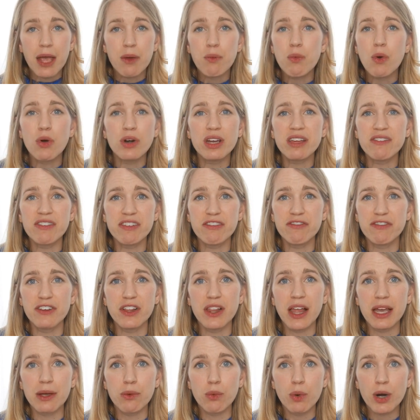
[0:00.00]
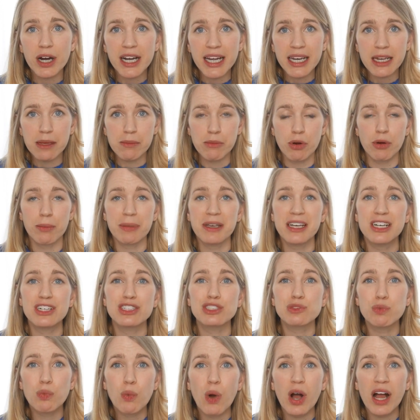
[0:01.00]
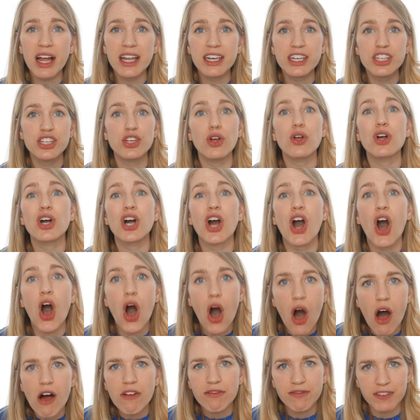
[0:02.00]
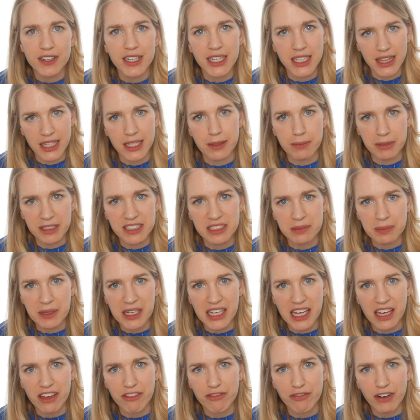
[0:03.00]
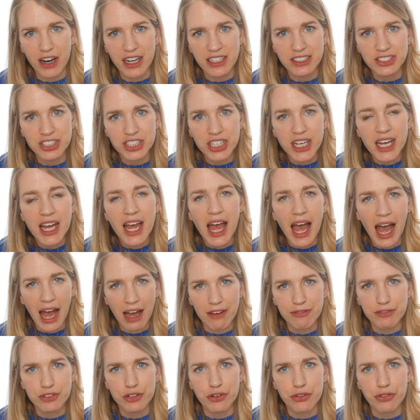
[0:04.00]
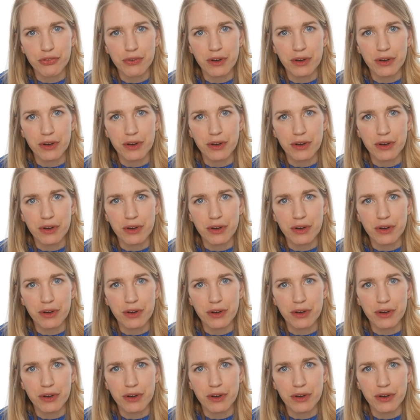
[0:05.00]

it won't even feel like work anymore because one, you'll confidently be speaking French after